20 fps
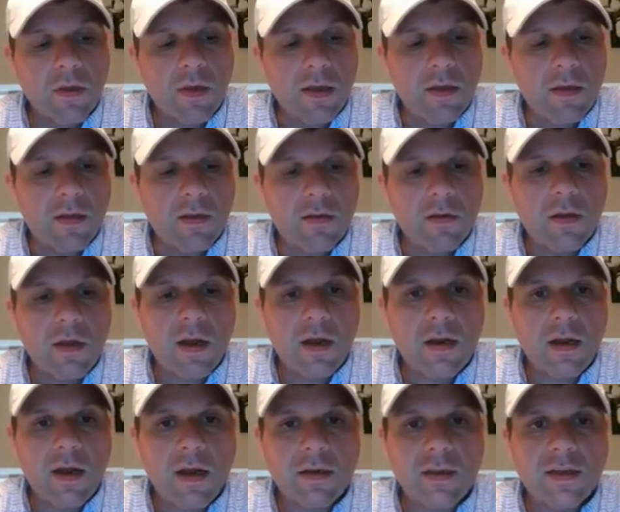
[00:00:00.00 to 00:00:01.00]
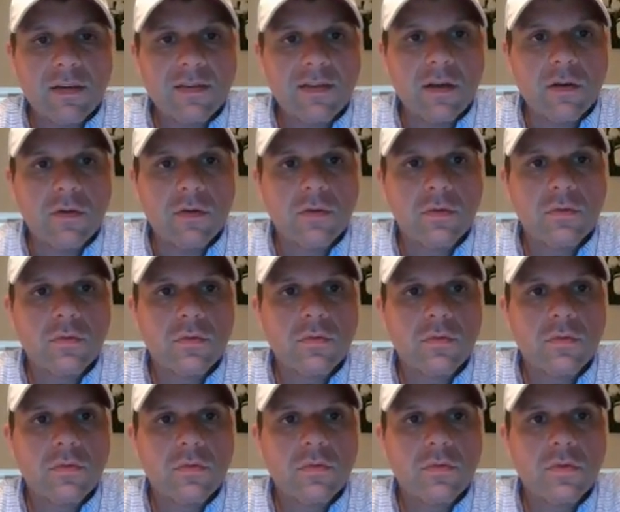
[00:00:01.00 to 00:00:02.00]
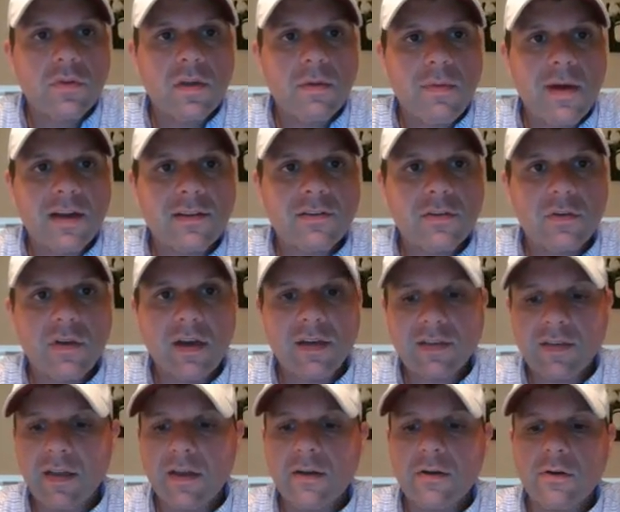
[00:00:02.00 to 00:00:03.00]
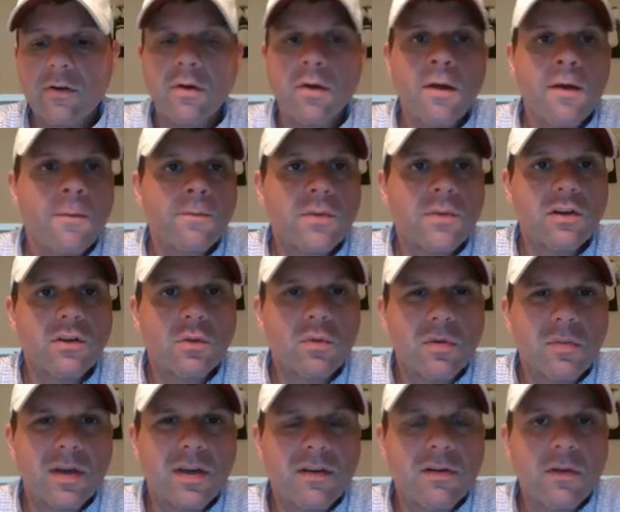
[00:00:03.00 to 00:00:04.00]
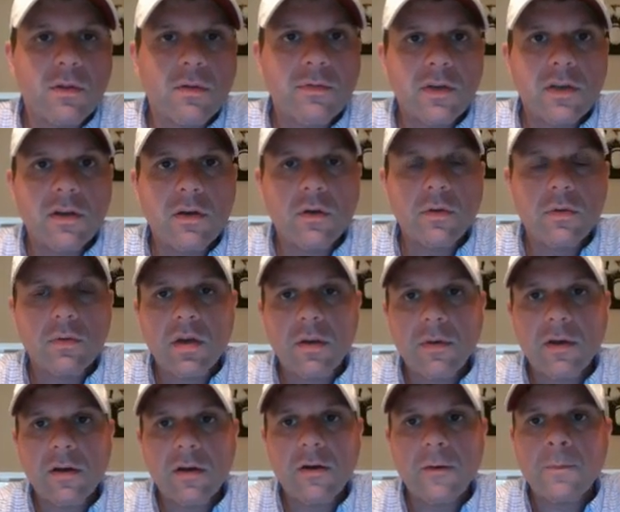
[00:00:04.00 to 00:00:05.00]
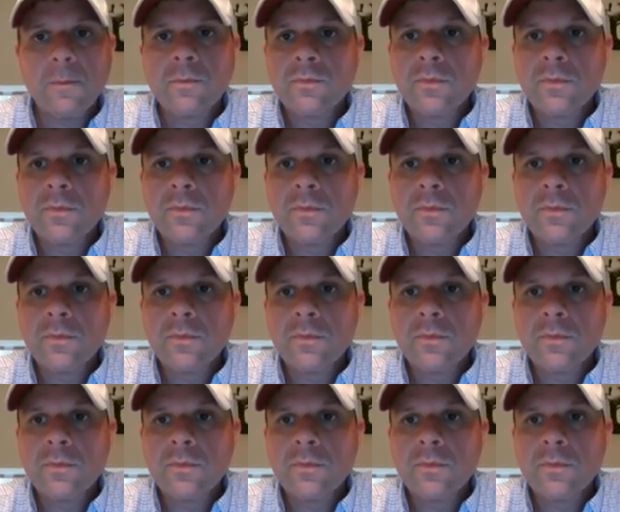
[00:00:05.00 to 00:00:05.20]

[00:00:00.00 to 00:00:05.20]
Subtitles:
And I guess I'll get back to you guys later. I do want to make another video coming up.